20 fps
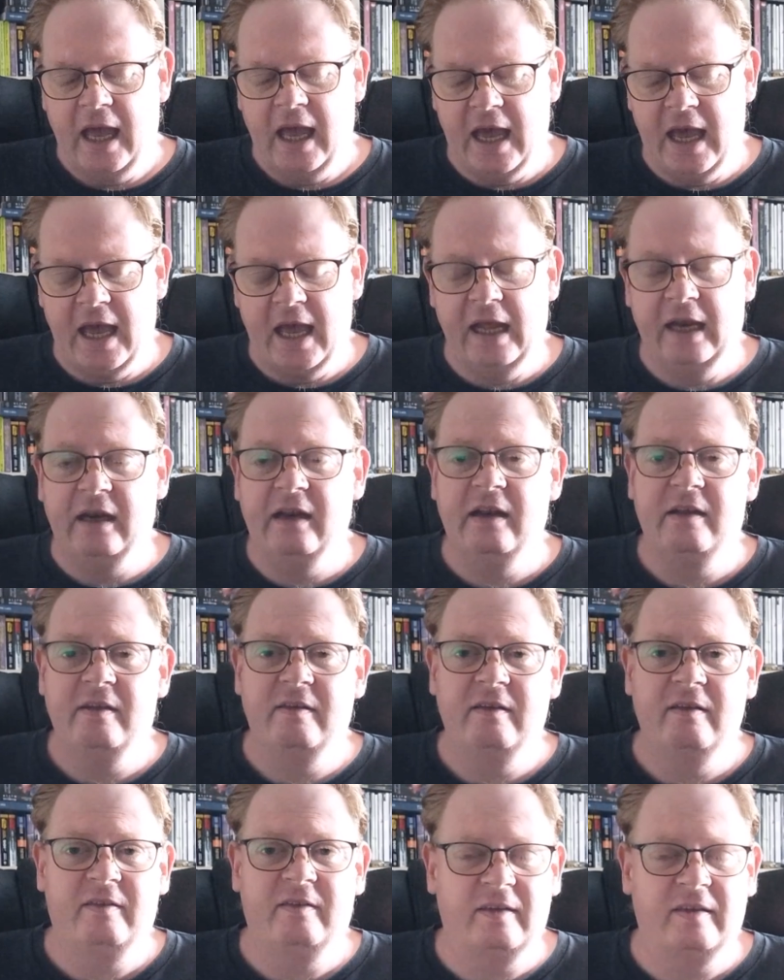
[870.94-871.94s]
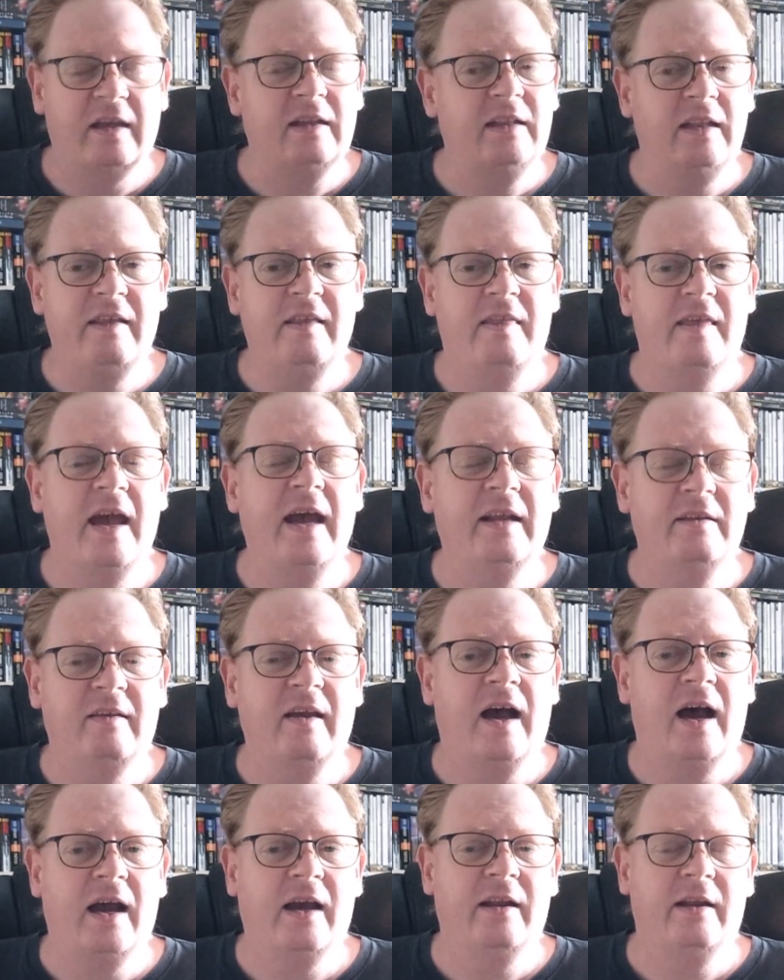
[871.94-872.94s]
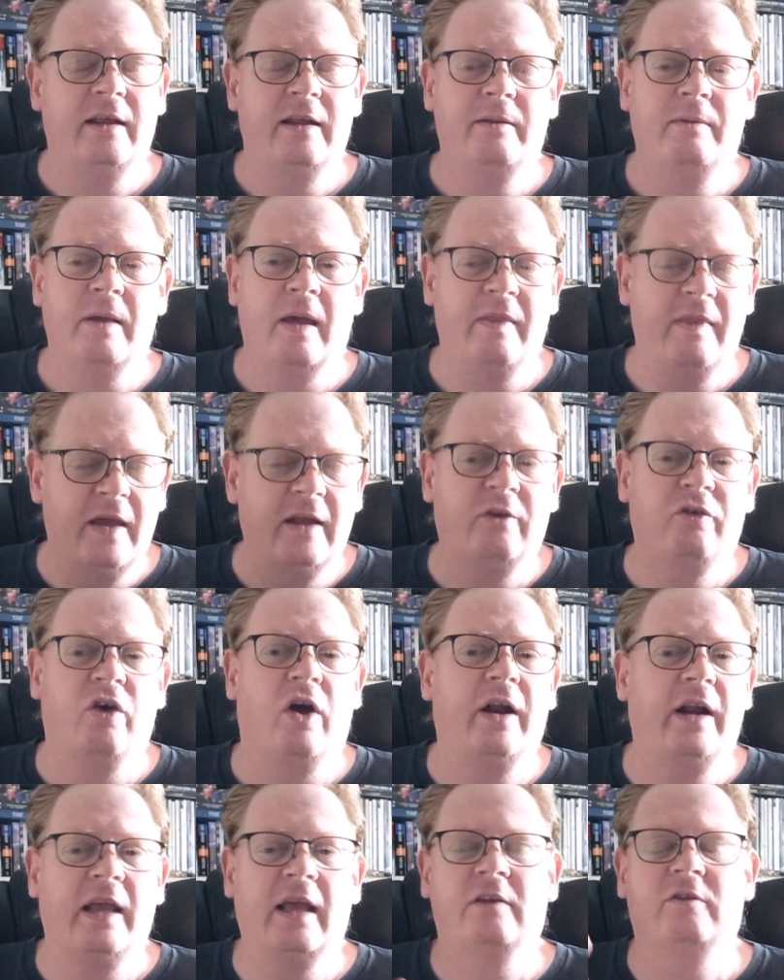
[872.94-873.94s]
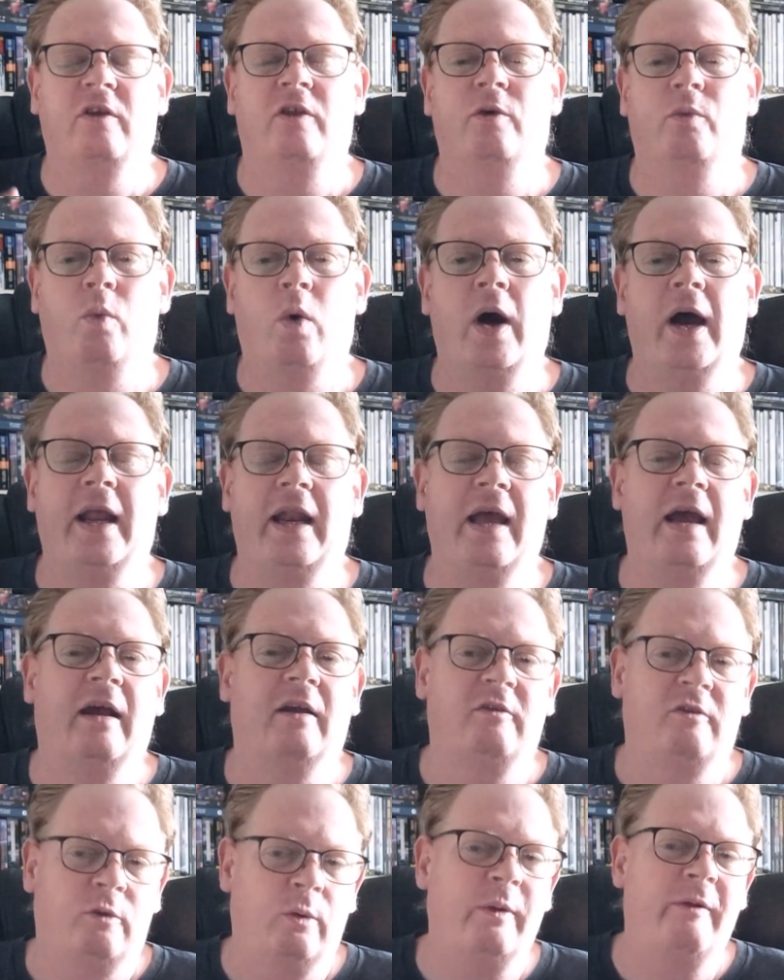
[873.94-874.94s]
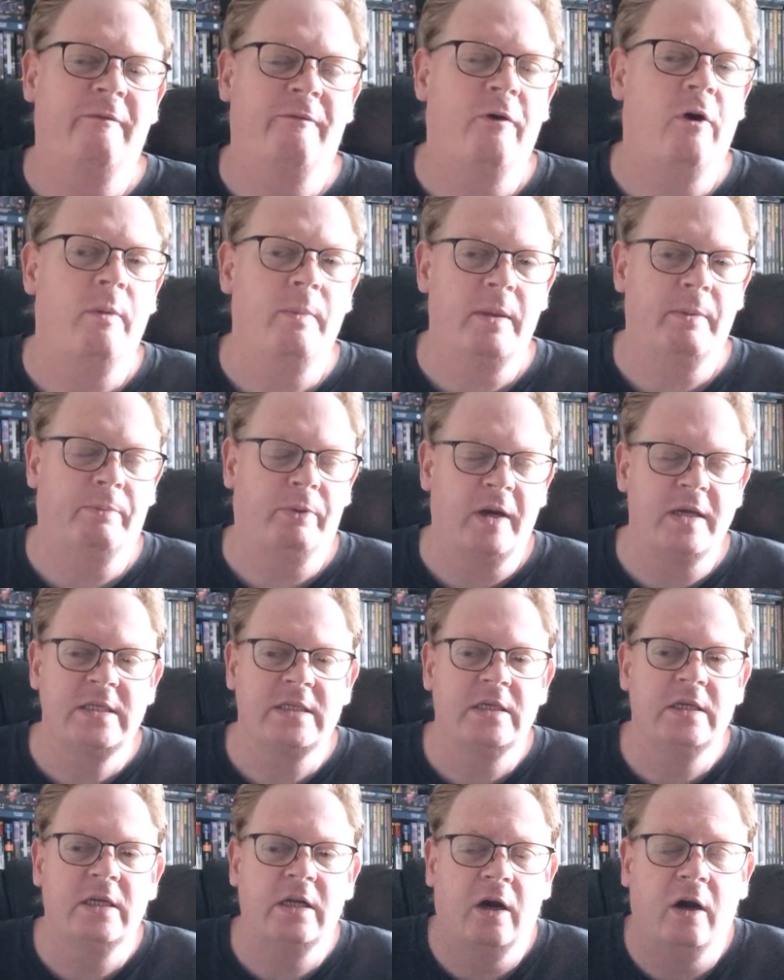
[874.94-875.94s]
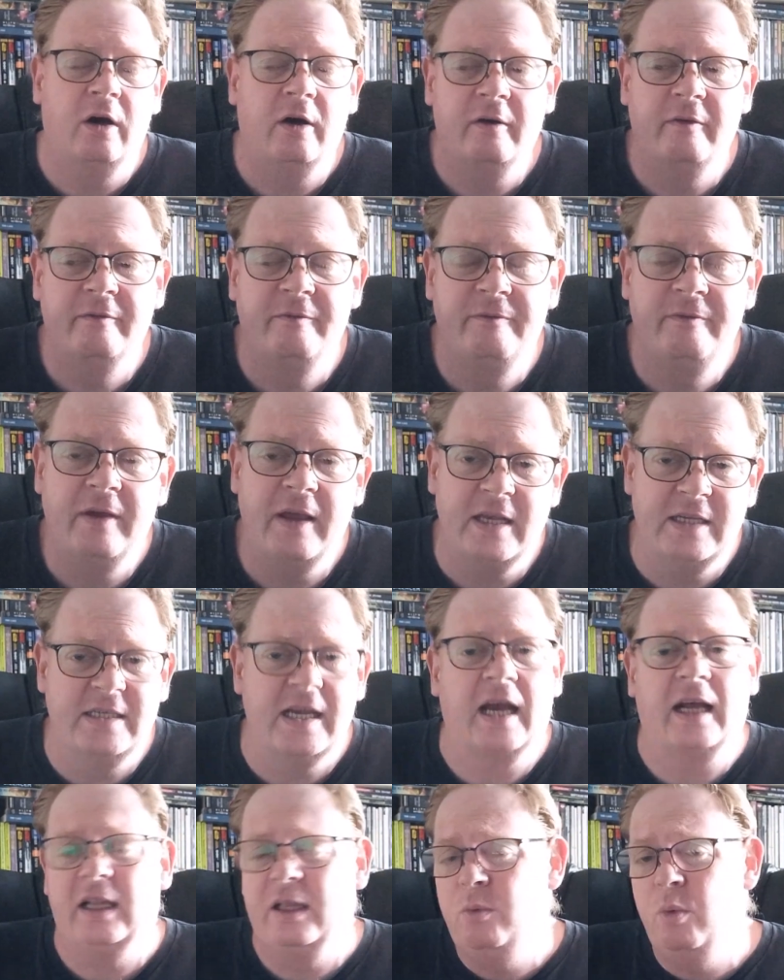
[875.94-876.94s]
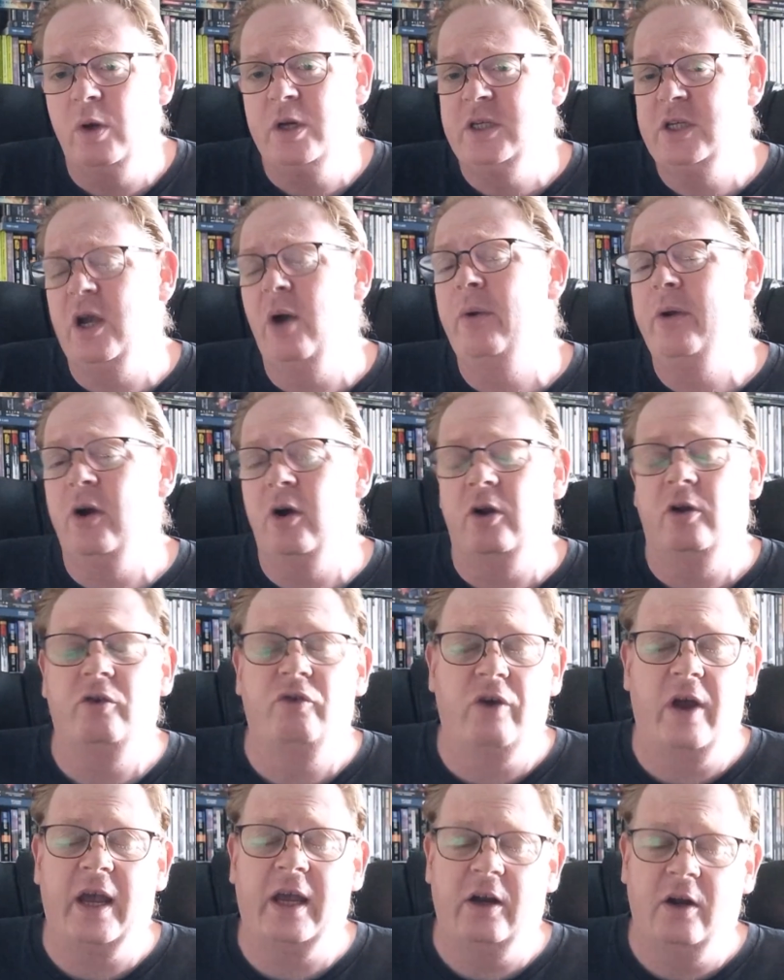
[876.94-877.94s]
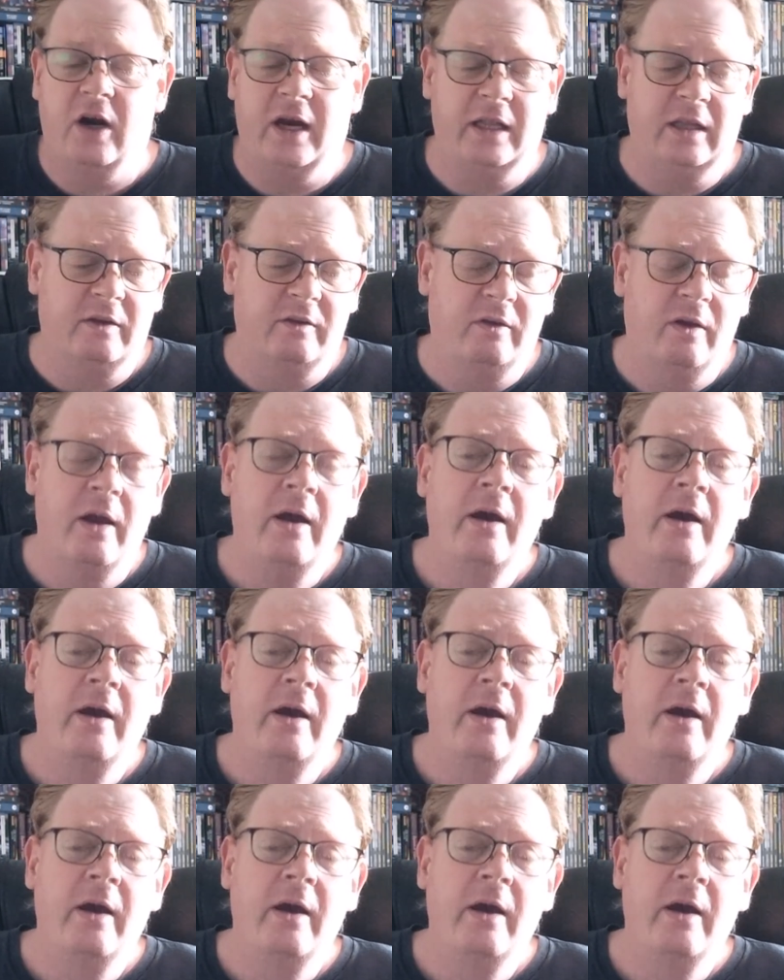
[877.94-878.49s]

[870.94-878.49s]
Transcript: and suddenly they're targeted, and they're trying to get to the White House to inform the president of exactly what is going on Dragon Island.